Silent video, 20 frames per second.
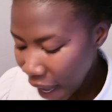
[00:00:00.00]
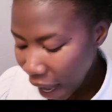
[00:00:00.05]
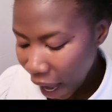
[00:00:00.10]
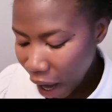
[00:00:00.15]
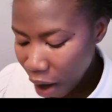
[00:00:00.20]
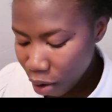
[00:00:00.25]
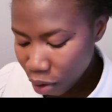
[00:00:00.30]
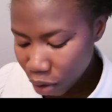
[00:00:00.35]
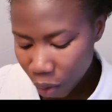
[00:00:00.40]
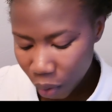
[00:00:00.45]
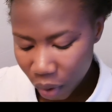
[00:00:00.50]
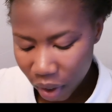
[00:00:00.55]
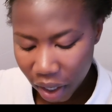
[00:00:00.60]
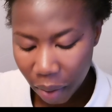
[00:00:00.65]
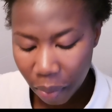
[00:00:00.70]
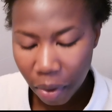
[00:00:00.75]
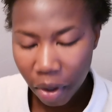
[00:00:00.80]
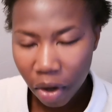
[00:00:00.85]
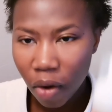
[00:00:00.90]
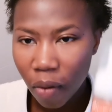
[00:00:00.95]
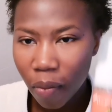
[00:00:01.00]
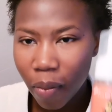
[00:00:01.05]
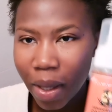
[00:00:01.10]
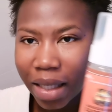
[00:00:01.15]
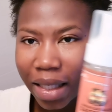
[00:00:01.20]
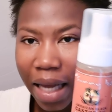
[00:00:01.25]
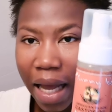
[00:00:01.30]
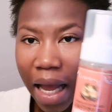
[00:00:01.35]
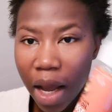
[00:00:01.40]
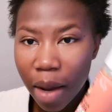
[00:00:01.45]
I also went and pick up
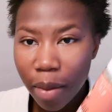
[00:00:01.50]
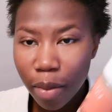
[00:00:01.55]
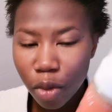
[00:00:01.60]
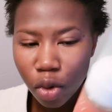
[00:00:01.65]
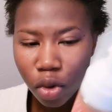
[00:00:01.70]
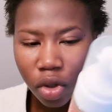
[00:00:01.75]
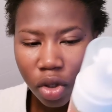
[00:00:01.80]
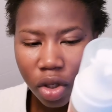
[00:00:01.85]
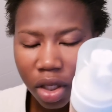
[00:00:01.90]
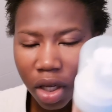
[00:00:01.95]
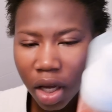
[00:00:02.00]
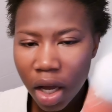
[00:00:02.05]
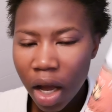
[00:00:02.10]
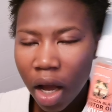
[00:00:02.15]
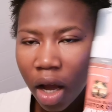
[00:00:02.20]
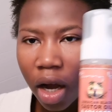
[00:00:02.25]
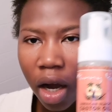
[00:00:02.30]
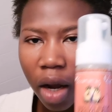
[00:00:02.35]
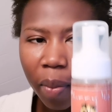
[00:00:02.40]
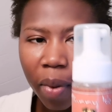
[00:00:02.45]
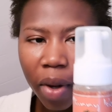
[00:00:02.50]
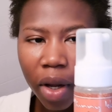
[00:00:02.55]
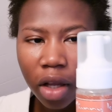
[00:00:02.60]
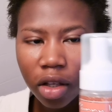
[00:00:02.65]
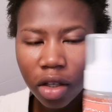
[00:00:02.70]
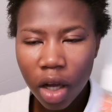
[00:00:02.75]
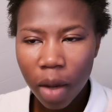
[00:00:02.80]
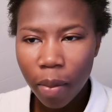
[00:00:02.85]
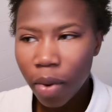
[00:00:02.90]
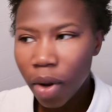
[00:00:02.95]
this hair mousse I
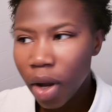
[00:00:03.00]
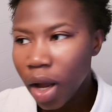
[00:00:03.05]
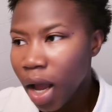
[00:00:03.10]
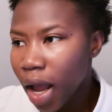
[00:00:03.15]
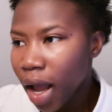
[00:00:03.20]
picked up.